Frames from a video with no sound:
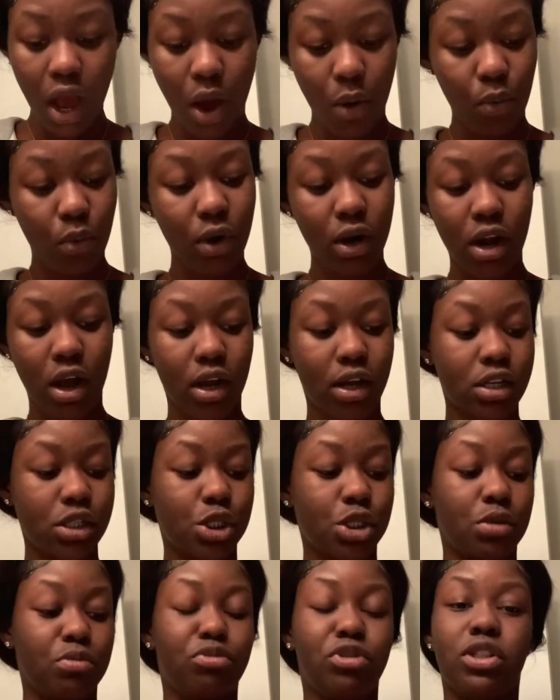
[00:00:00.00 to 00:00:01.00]
We're not gonna
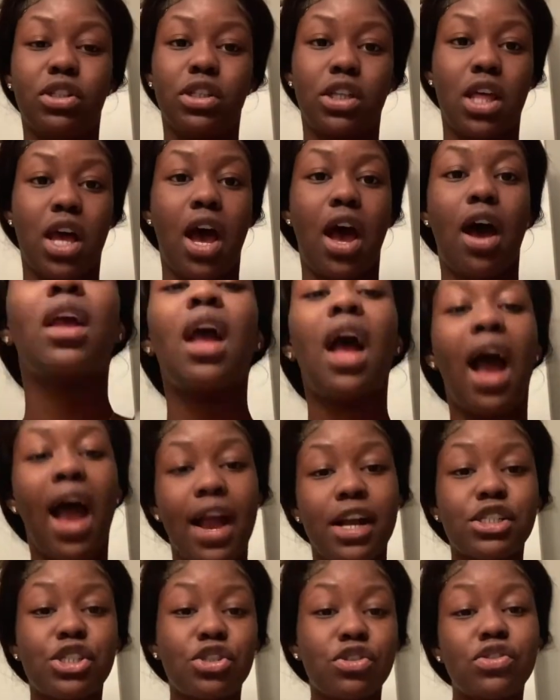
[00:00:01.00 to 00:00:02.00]
jump into that.
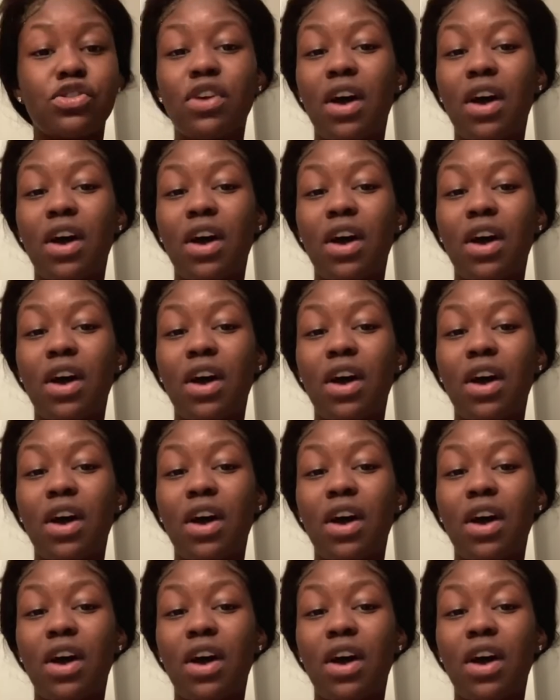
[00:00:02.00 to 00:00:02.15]
I actually also